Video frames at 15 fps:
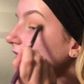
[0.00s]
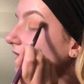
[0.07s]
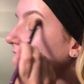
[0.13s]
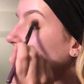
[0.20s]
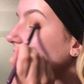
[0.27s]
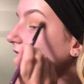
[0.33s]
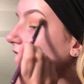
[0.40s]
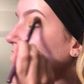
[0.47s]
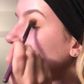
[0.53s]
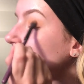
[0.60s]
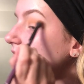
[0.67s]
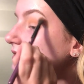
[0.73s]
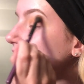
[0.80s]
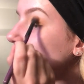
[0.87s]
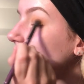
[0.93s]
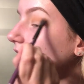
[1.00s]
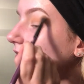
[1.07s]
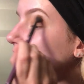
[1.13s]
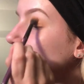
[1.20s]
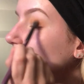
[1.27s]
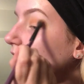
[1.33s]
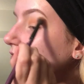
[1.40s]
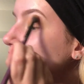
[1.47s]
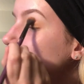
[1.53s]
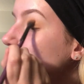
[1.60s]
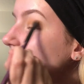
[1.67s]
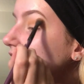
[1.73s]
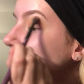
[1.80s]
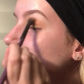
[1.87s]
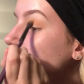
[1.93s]
I kind of go in this circular
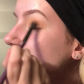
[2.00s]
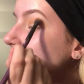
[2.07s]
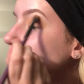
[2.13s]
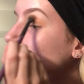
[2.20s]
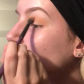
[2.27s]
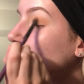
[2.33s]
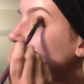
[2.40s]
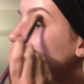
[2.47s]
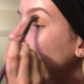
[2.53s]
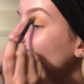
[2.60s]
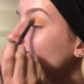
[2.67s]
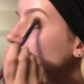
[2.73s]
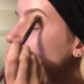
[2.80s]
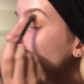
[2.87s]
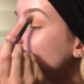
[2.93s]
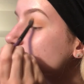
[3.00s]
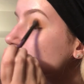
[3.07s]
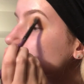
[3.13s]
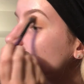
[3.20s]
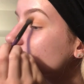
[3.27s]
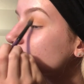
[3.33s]
motion just to blend it with the transition